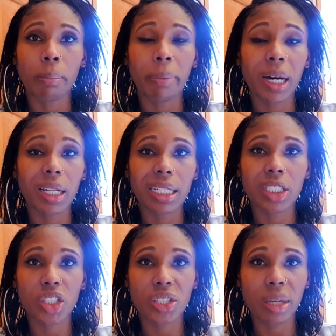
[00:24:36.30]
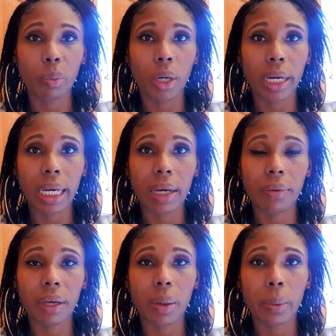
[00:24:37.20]
but it just didn't work out
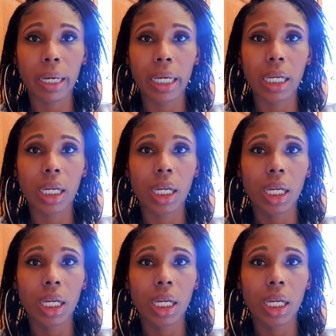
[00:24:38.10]
that way.